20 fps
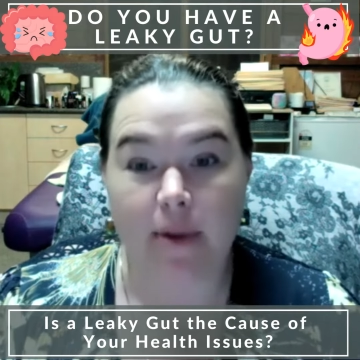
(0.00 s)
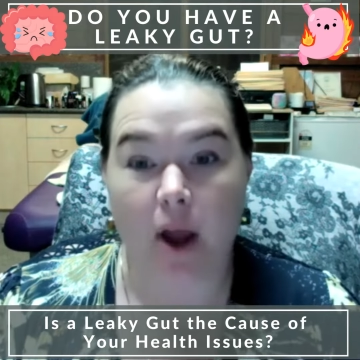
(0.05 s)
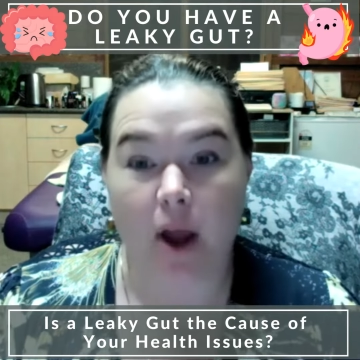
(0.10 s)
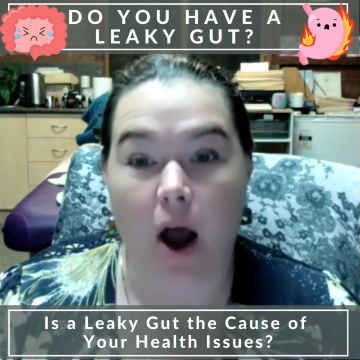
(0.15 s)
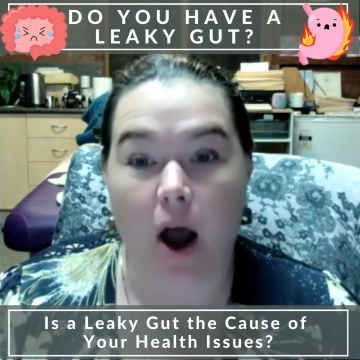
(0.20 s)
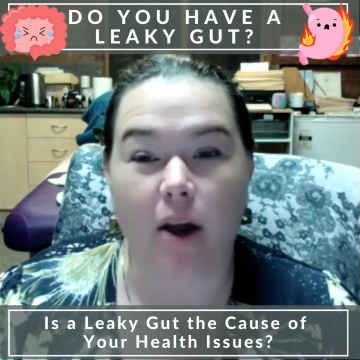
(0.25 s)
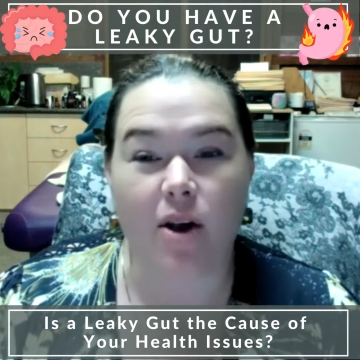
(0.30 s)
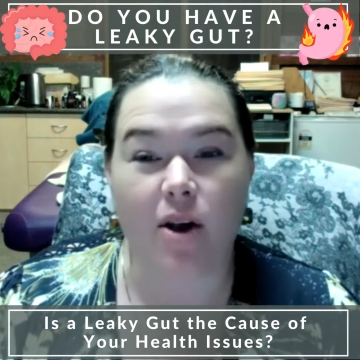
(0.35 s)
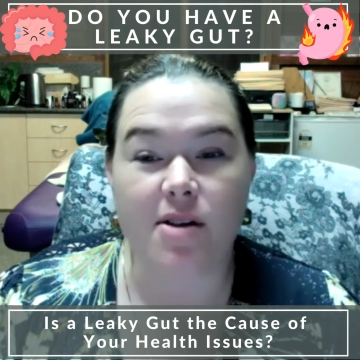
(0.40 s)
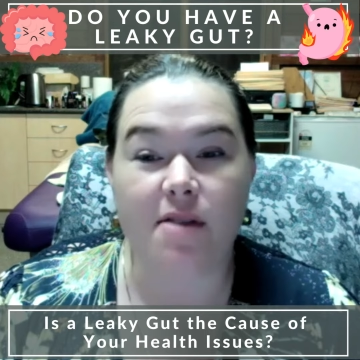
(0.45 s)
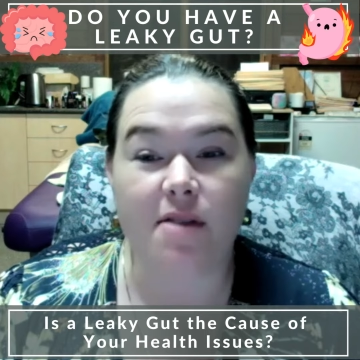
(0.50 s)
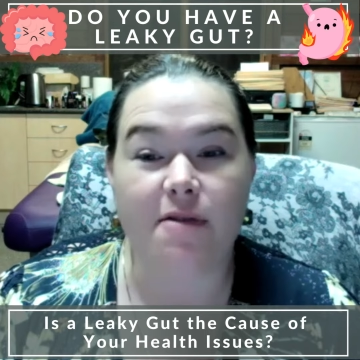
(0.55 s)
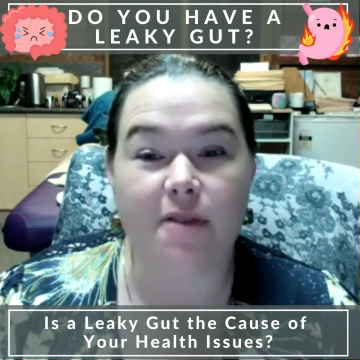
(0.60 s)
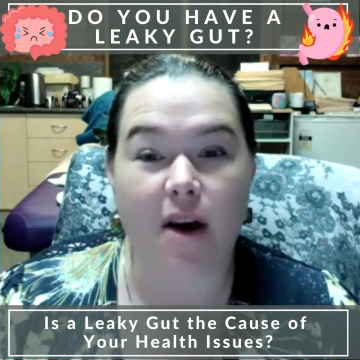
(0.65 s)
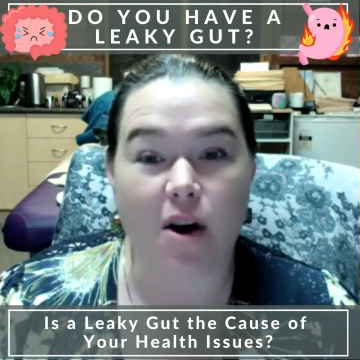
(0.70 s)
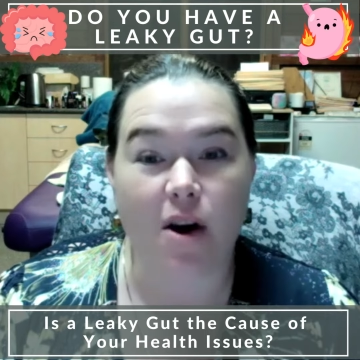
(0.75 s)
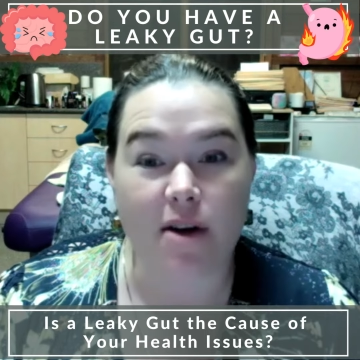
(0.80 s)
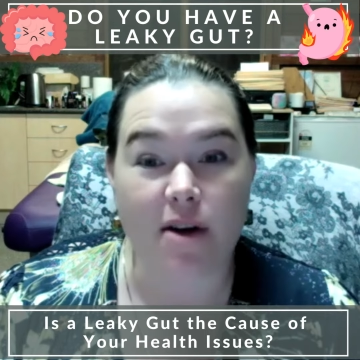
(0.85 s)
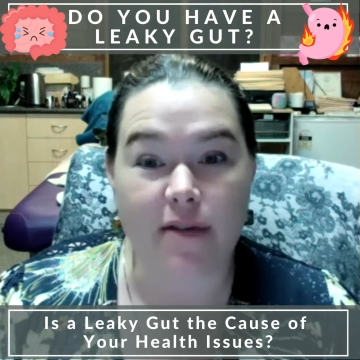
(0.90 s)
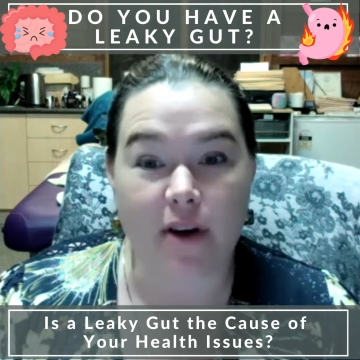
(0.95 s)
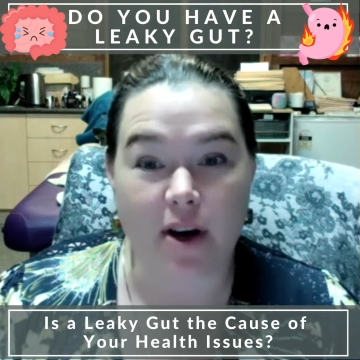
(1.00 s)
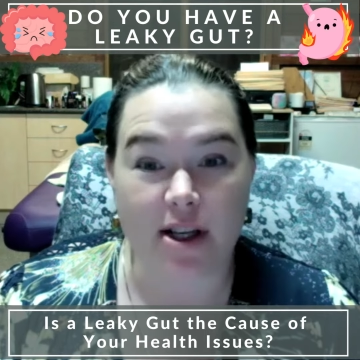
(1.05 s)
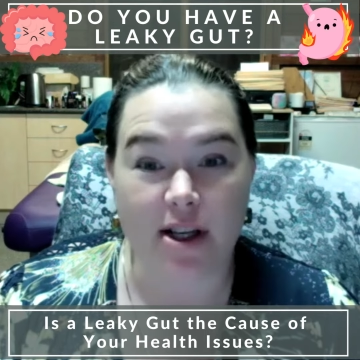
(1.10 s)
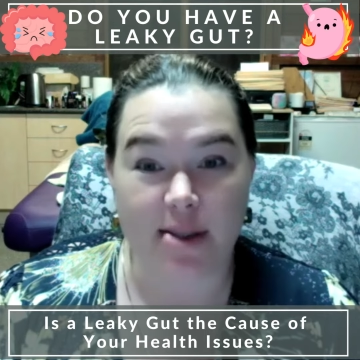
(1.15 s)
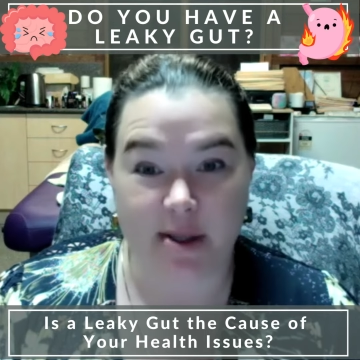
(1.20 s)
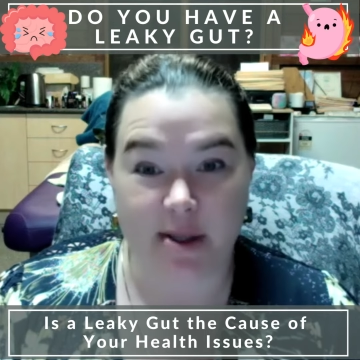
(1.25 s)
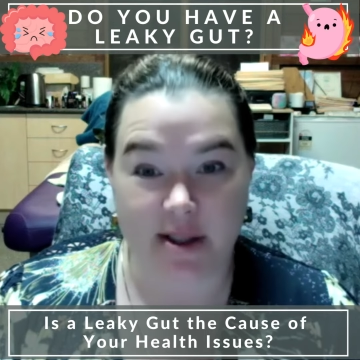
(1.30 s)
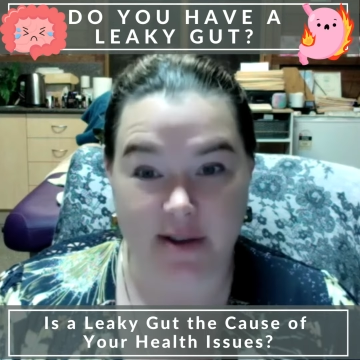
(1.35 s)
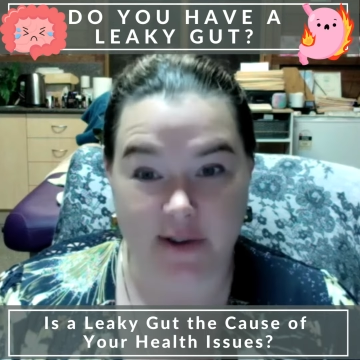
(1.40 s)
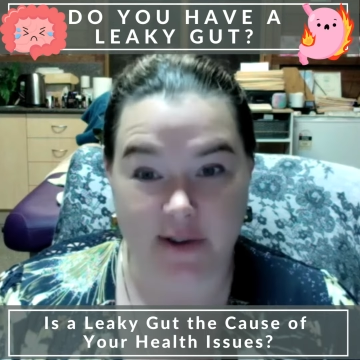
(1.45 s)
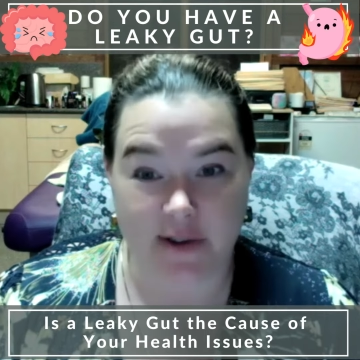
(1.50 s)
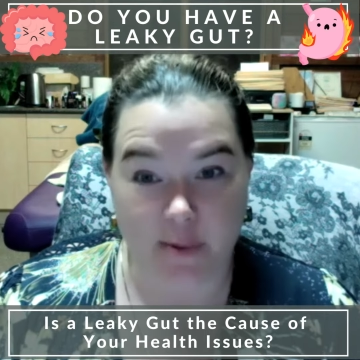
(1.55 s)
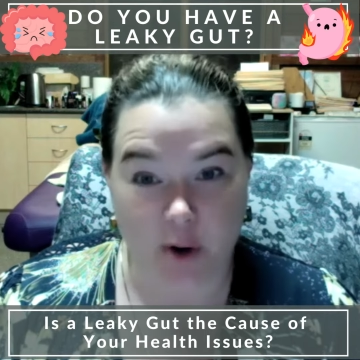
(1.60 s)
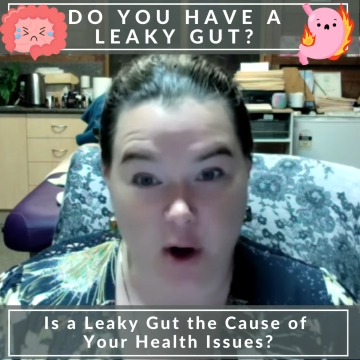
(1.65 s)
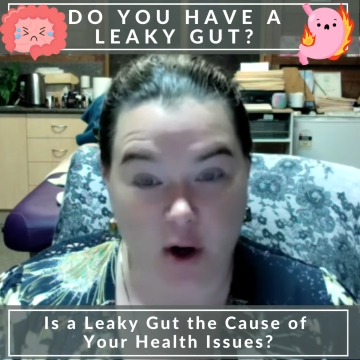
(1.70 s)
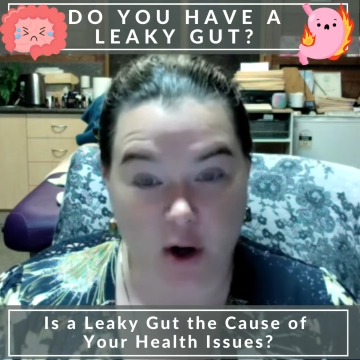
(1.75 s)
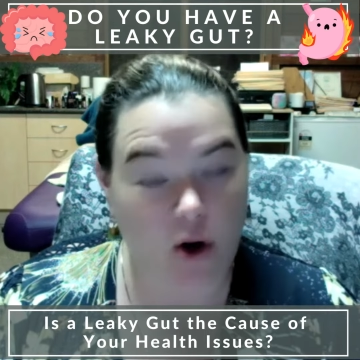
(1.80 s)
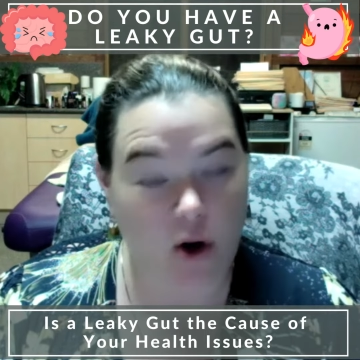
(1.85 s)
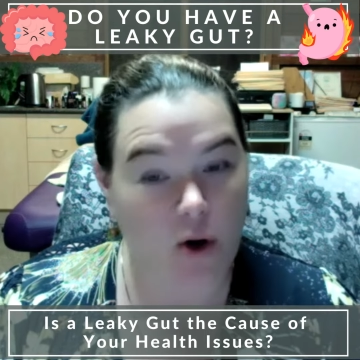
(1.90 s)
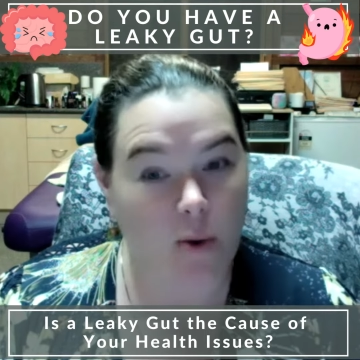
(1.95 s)
I use a very, very specific
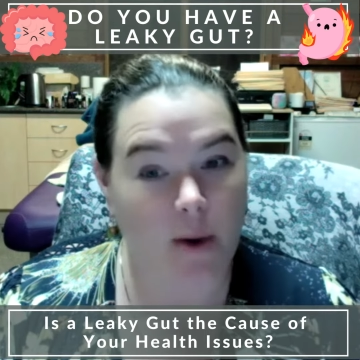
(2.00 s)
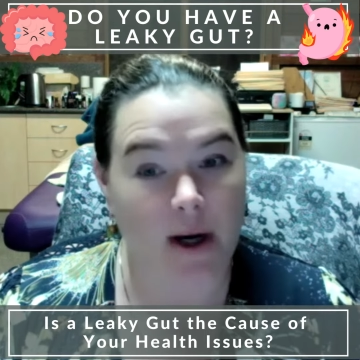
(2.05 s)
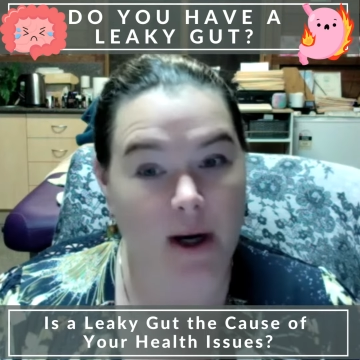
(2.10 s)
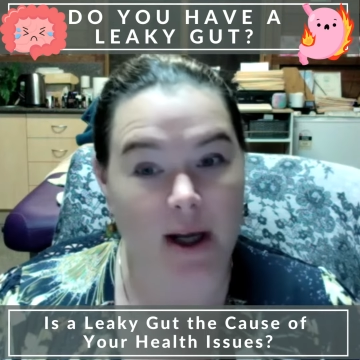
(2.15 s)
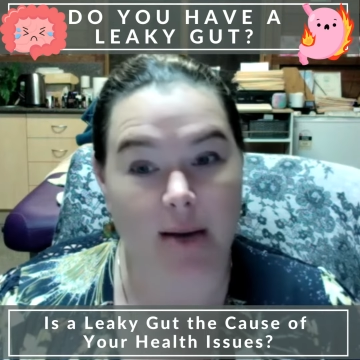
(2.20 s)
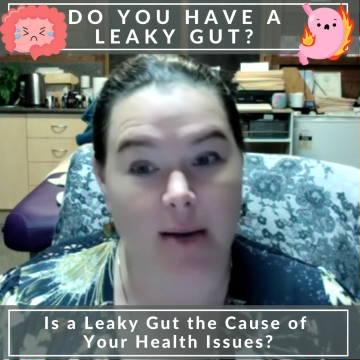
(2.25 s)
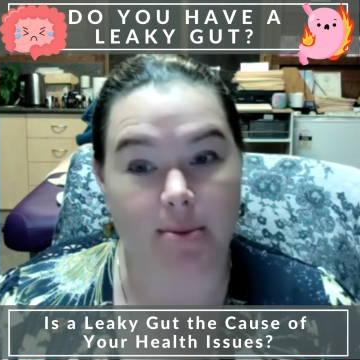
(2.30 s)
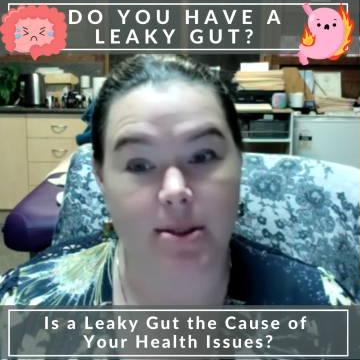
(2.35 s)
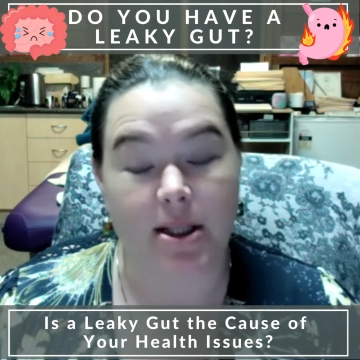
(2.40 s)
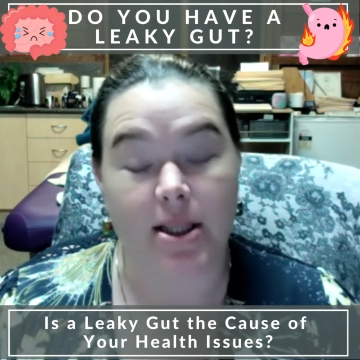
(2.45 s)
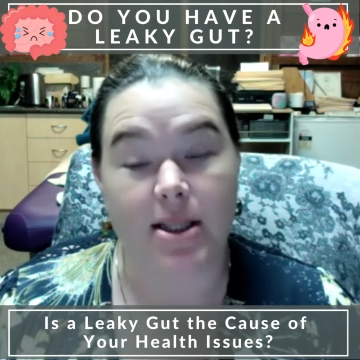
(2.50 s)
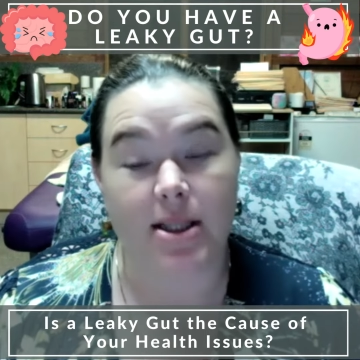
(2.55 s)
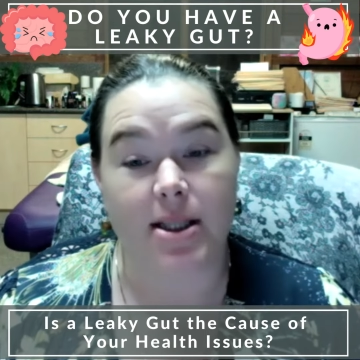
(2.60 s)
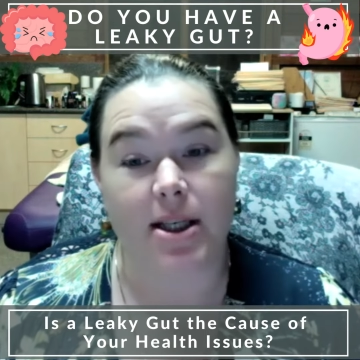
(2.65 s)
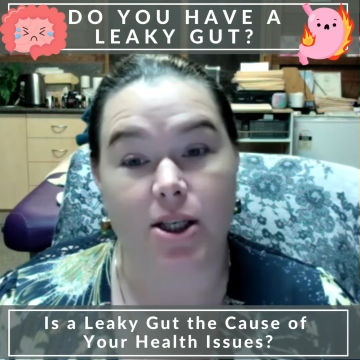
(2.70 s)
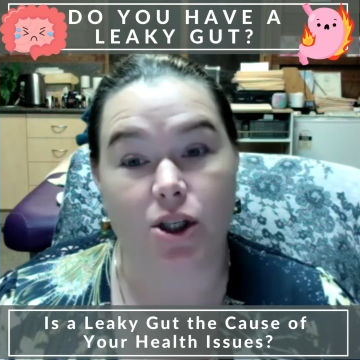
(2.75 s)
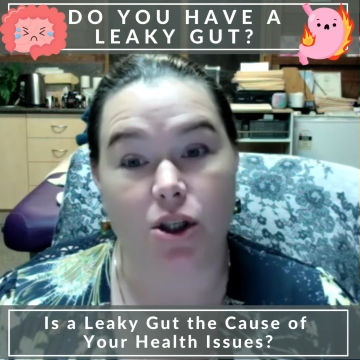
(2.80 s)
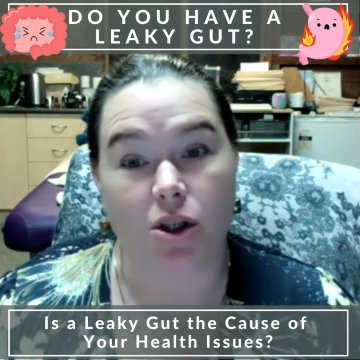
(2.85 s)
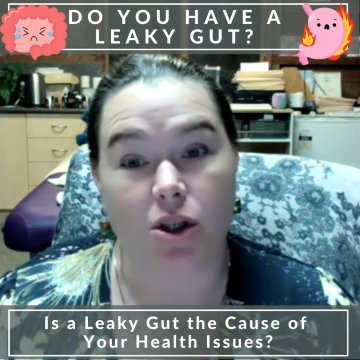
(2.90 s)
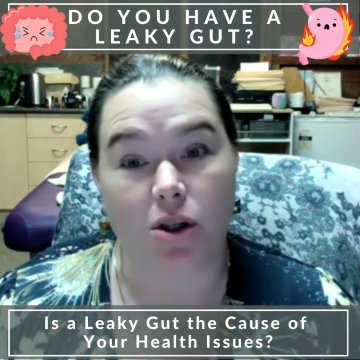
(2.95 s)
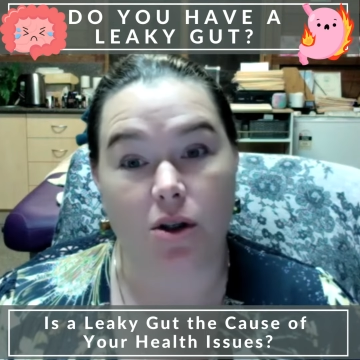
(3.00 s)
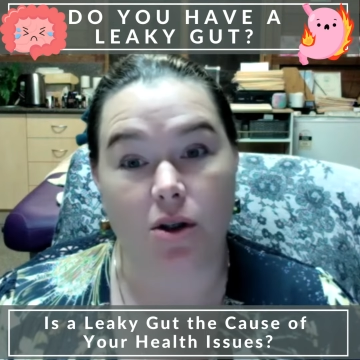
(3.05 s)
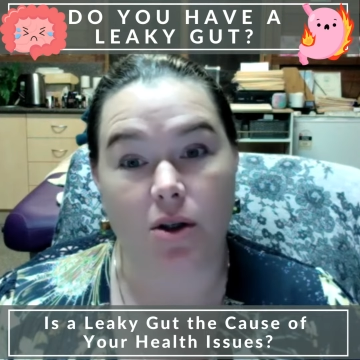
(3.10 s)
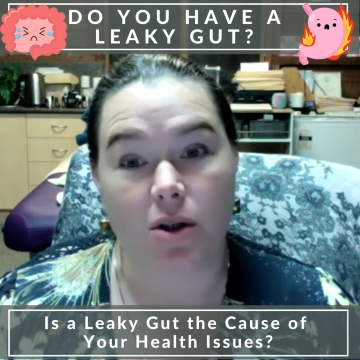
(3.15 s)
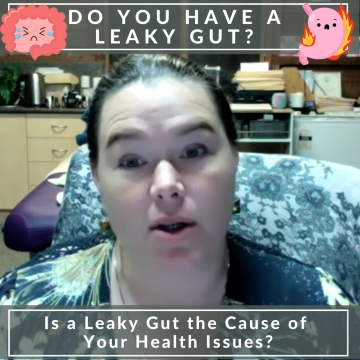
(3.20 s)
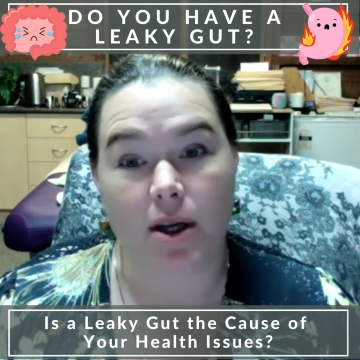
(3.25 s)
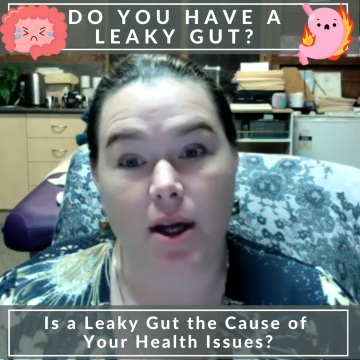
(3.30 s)
protocol when it comes to this issue.